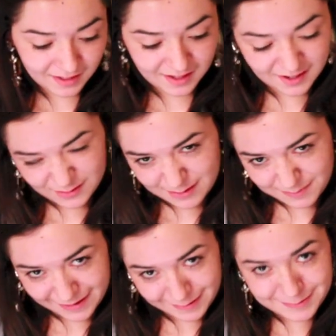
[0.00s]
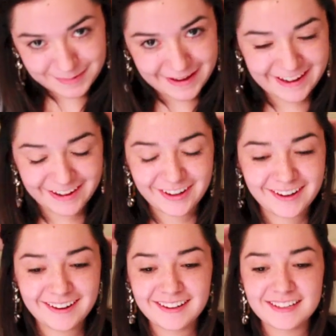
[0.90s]
I don't get makeup in my hair.
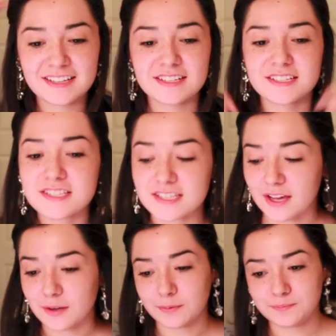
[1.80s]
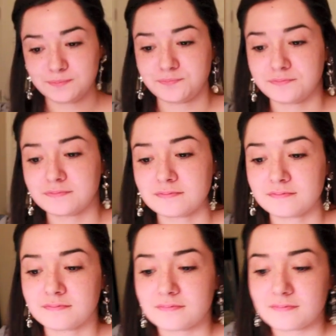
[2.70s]
So
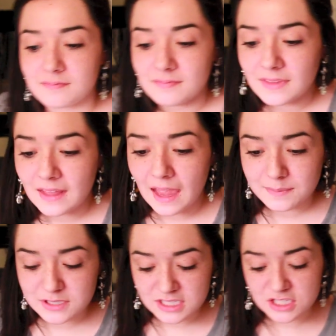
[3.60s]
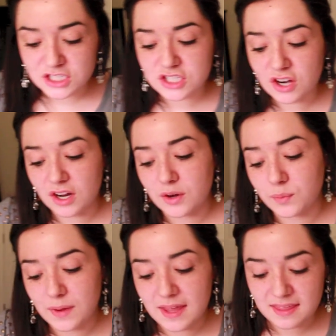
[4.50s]
I'm just going to start
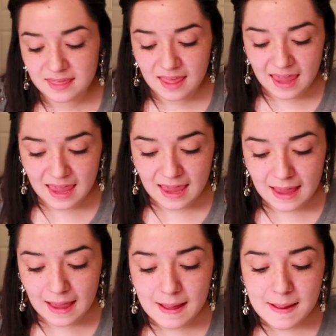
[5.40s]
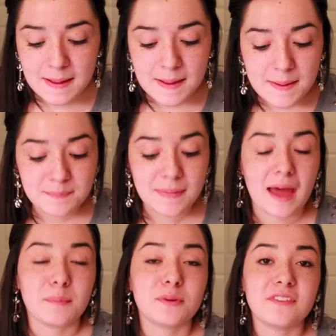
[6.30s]
with a
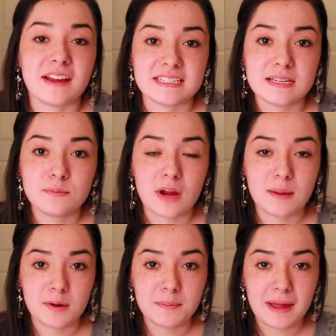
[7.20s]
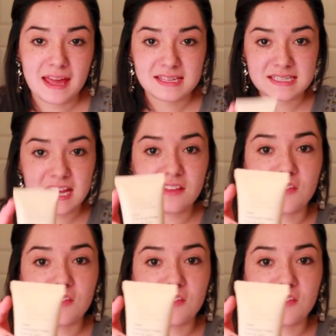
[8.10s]
Matte Perfecting Primer by Estee